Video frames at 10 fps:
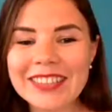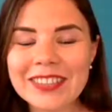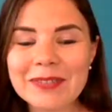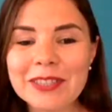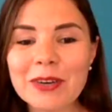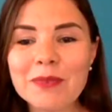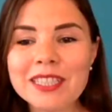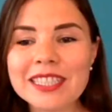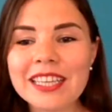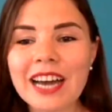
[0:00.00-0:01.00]
I mean,
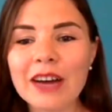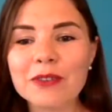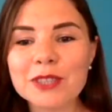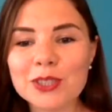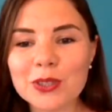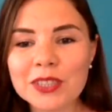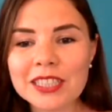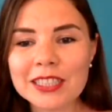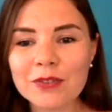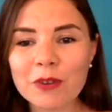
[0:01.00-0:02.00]
obviously, I was taught
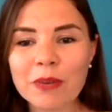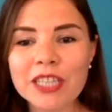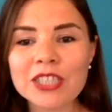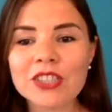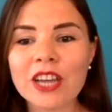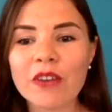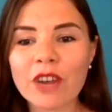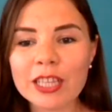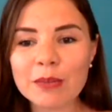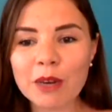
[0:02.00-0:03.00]
this information. I
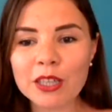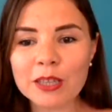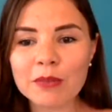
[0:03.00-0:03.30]
read about them.